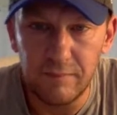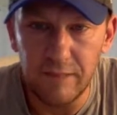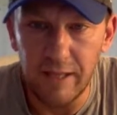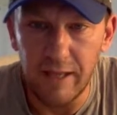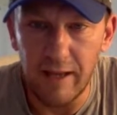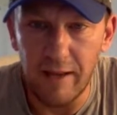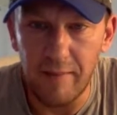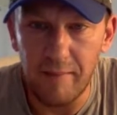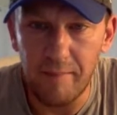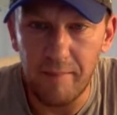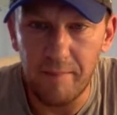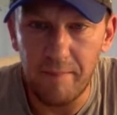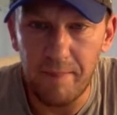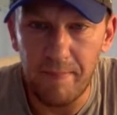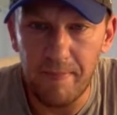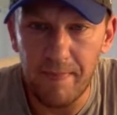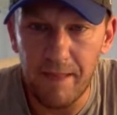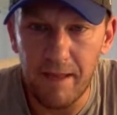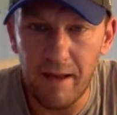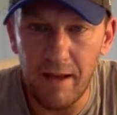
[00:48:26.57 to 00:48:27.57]
Yeah.
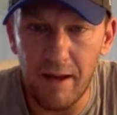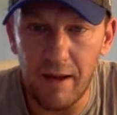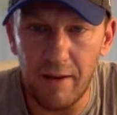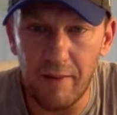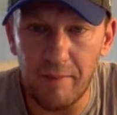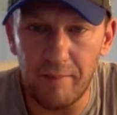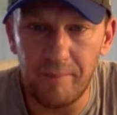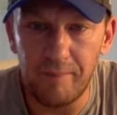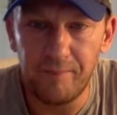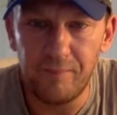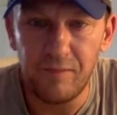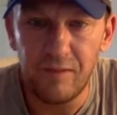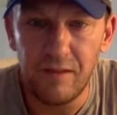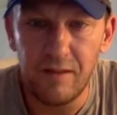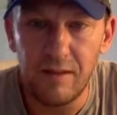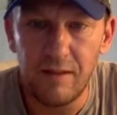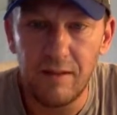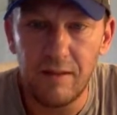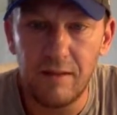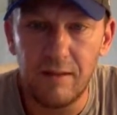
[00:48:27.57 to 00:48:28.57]
A
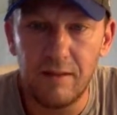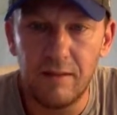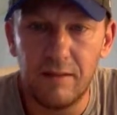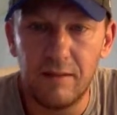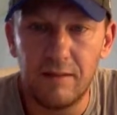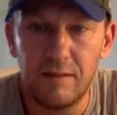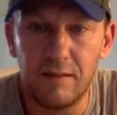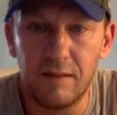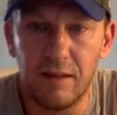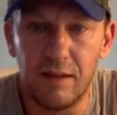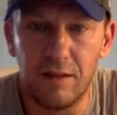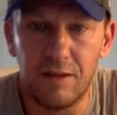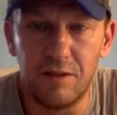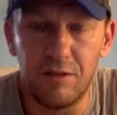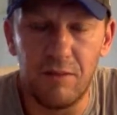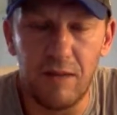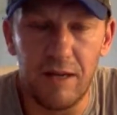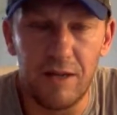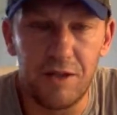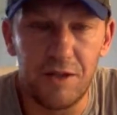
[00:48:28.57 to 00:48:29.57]
little
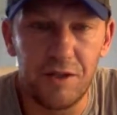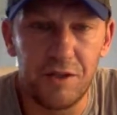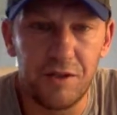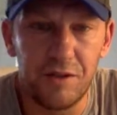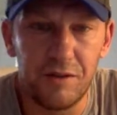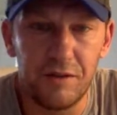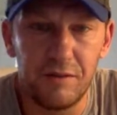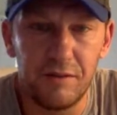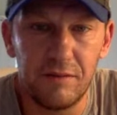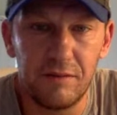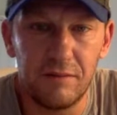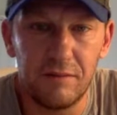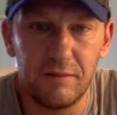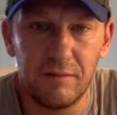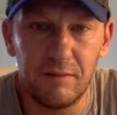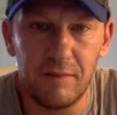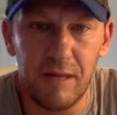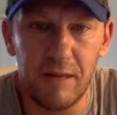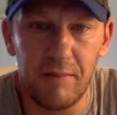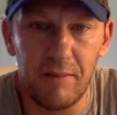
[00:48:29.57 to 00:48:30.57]
too much,
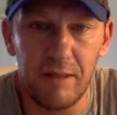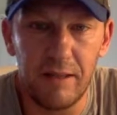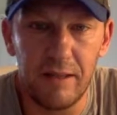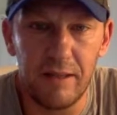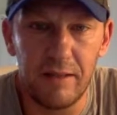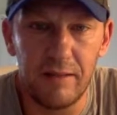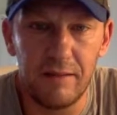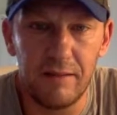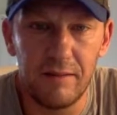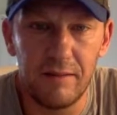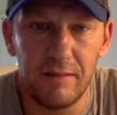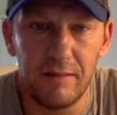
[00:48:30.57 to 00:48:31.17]
in my opinion.